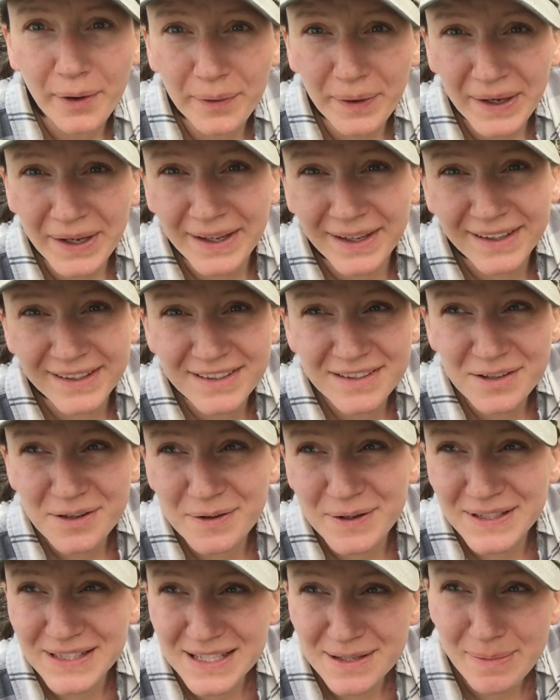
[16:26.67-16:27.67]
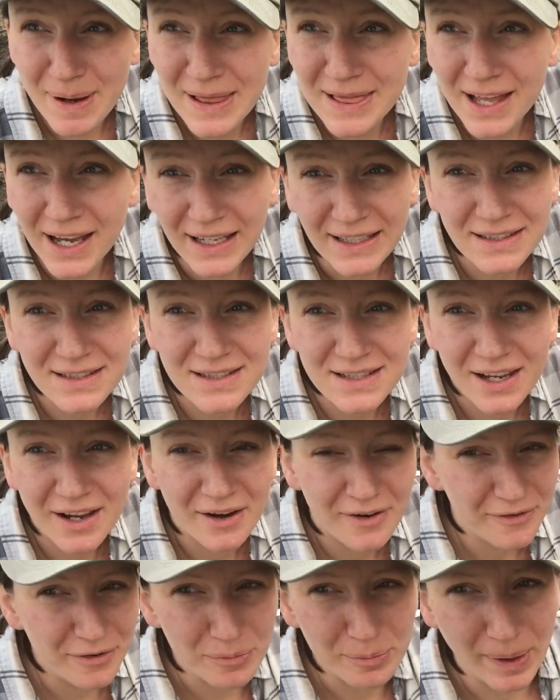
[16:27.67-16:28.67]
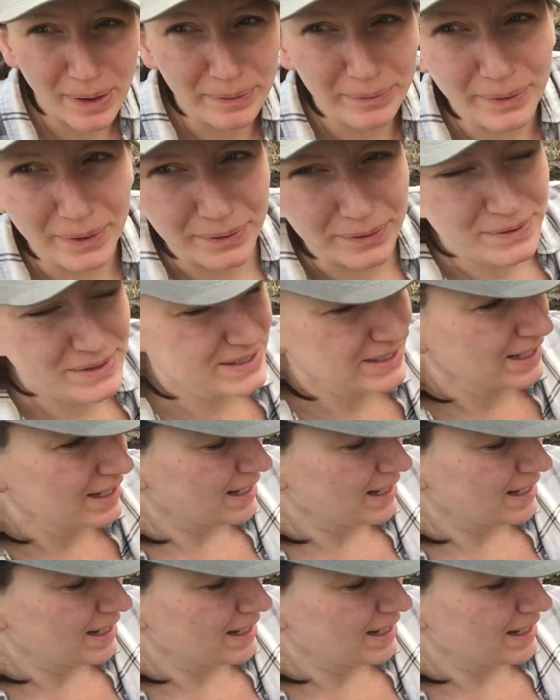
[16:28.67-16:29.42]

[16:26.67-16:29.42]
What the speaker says: Okay, so you can see my lines from my rows.